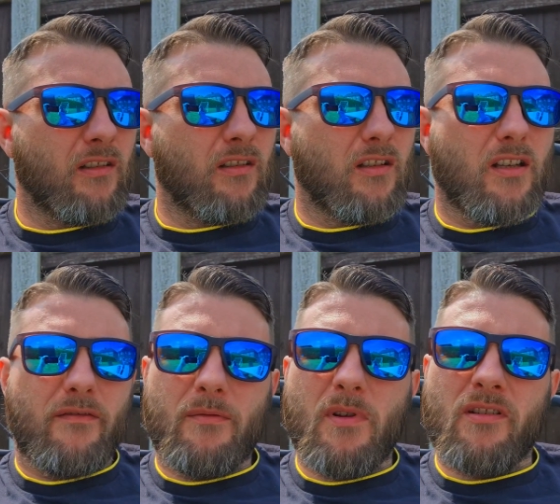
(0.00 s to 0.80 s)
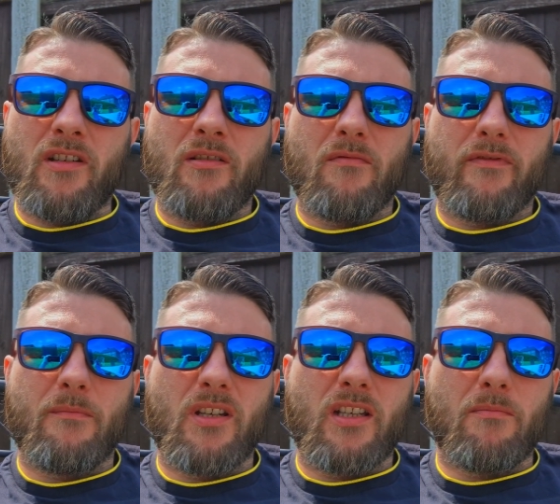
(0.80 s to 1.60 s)
for me
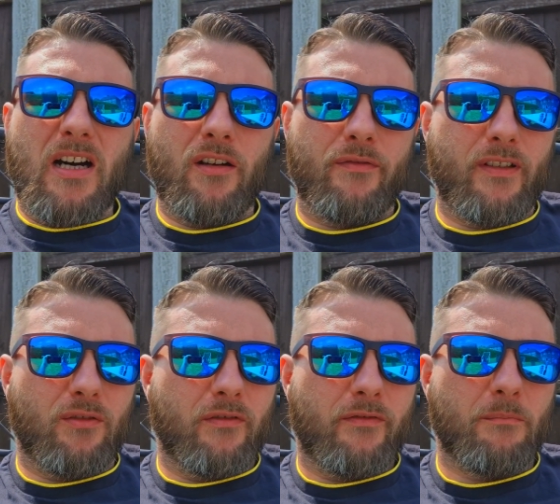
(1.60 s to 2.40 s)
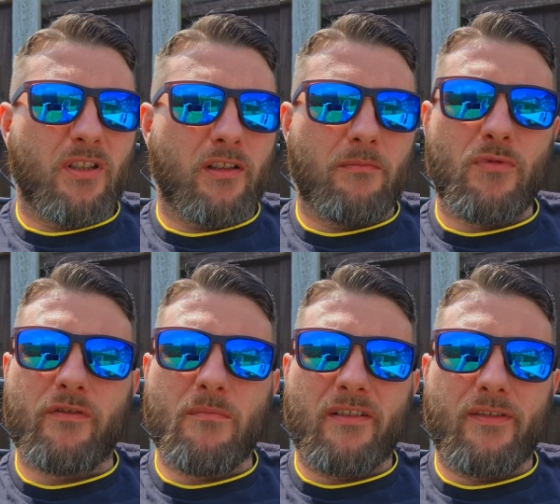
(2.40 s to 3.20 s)
biofilter, for me
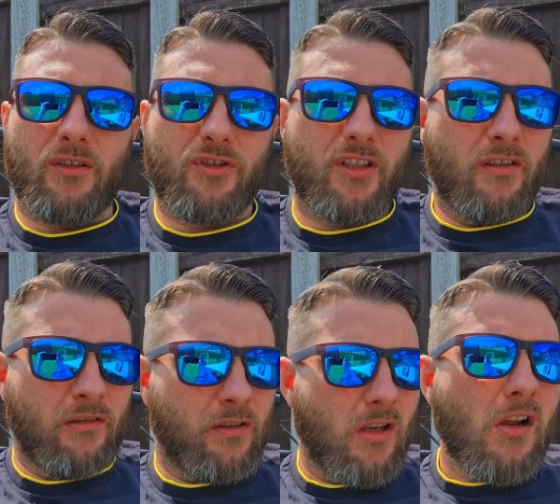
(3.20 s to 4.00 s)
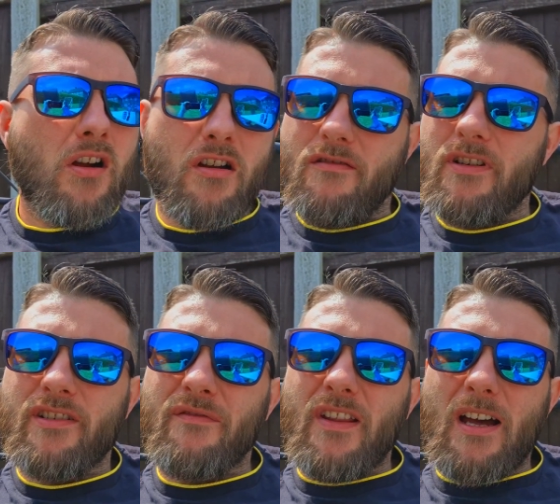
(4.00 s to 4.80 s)
moving bed filter.
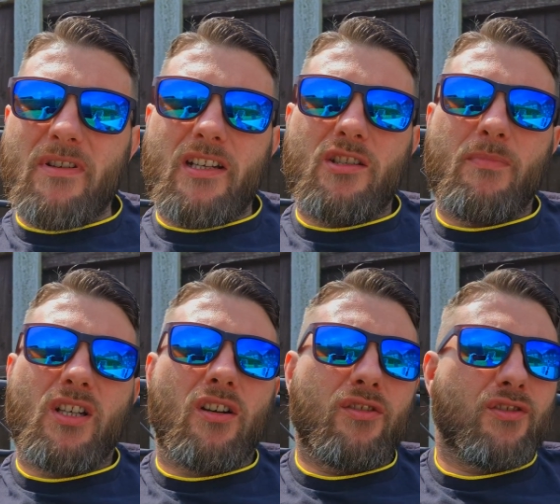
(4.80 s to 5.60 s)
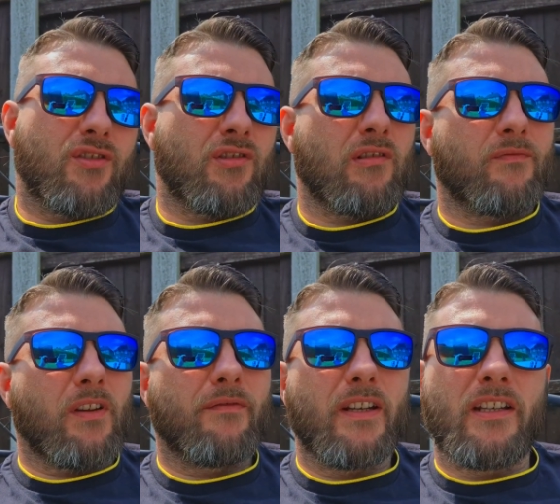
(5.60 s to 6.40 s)
Reason for that being is because
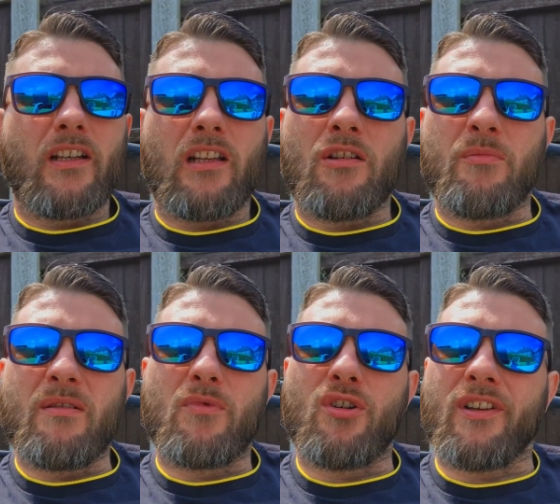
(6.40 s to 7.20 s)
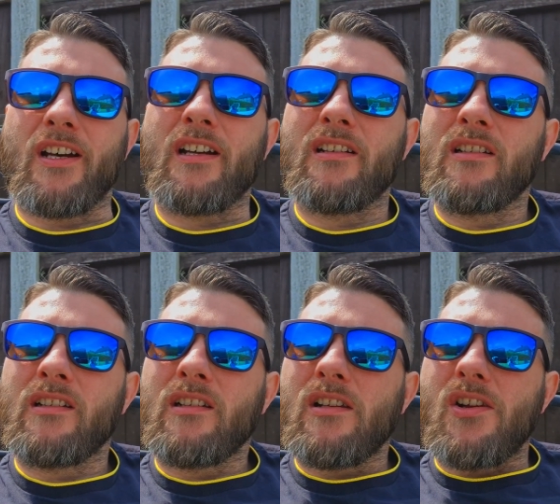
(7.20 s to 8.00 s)
I'm feeding a little bit more now,
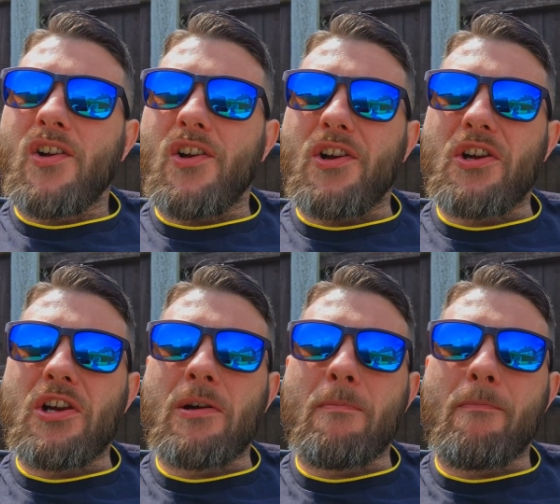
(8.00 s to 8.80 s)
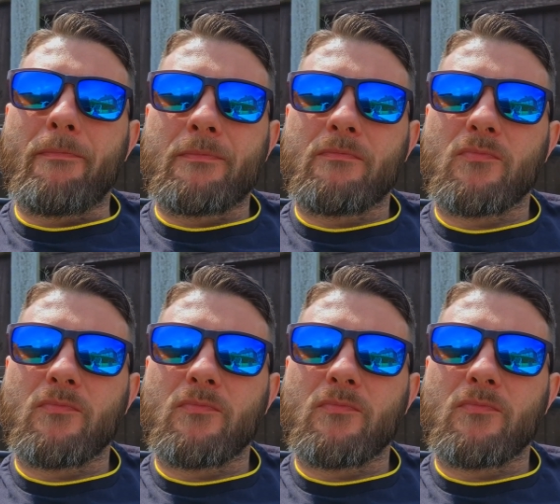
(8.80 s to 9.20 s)
and